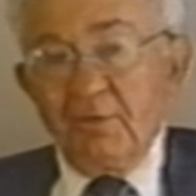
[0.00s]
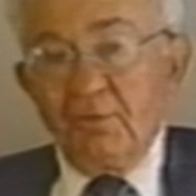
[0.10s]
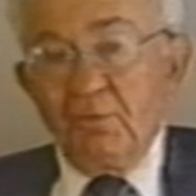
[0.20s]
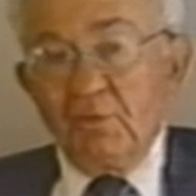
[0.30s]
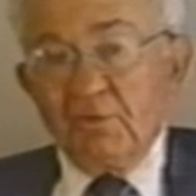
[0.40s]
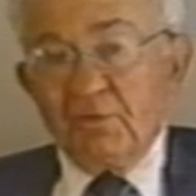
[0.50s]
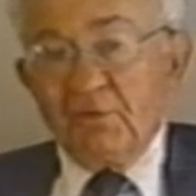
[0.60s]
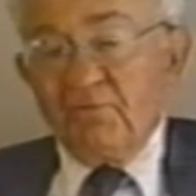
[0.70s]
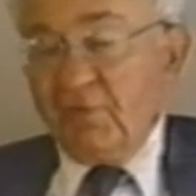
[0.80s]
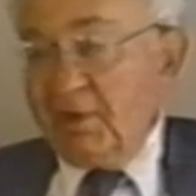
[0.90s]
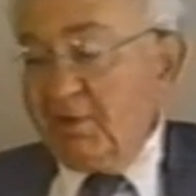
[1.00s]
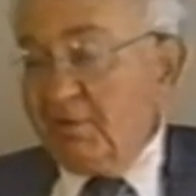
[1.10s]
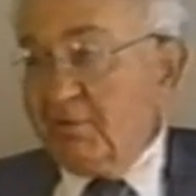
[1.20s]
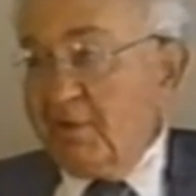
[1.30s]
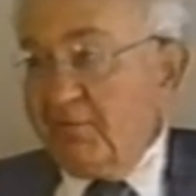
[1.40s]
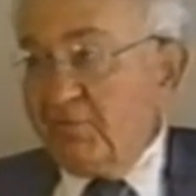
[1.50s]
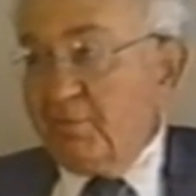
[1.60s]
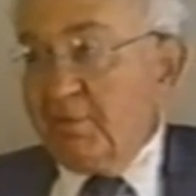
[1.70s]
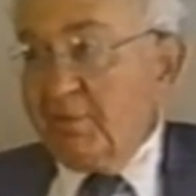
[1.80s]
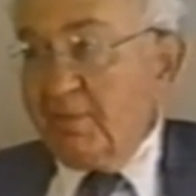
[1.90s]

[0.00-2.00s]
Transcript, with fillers: who was the final draftsman,